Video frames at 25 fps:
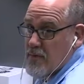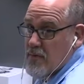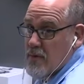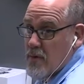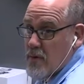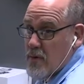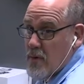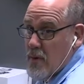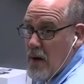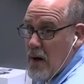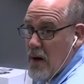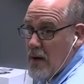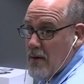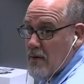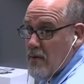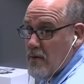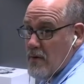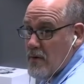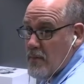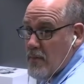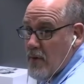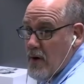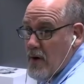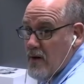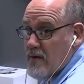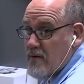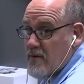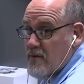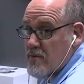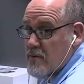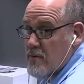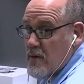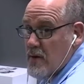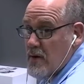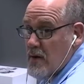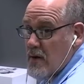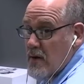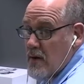So I'm going to
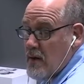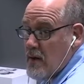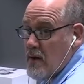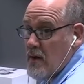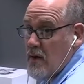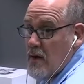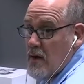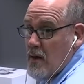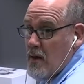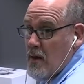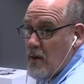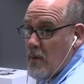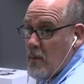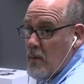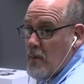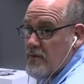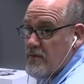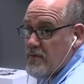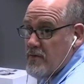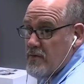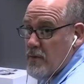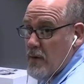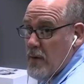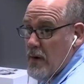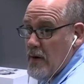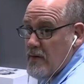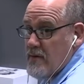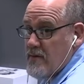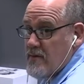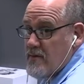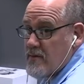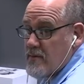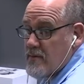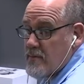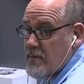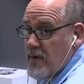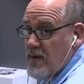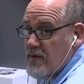practice reading once or
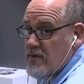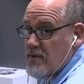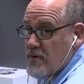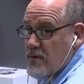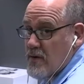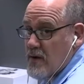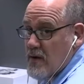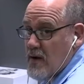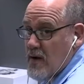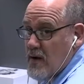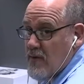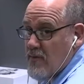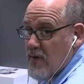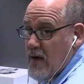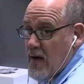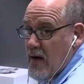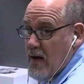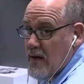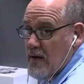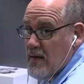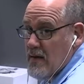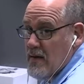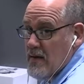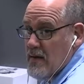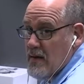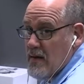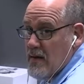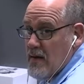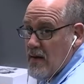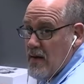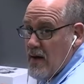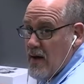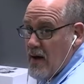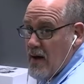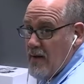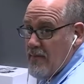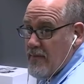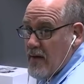twice, make sure that I've got it,
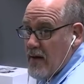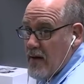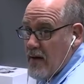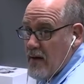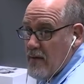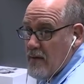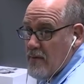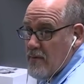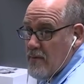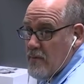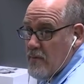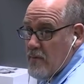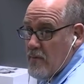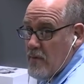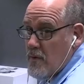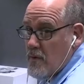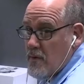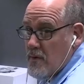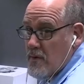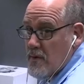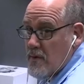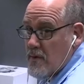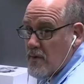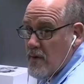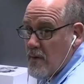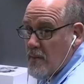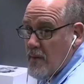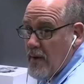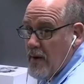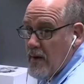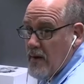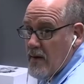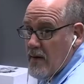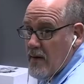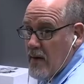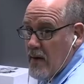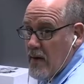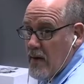and then we'll come
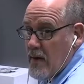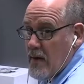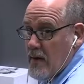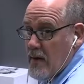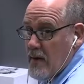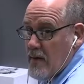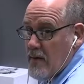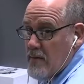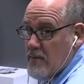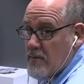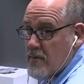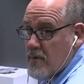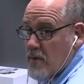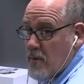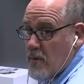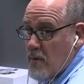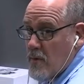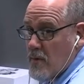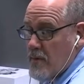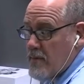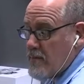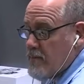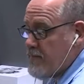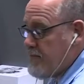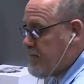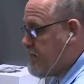back and record.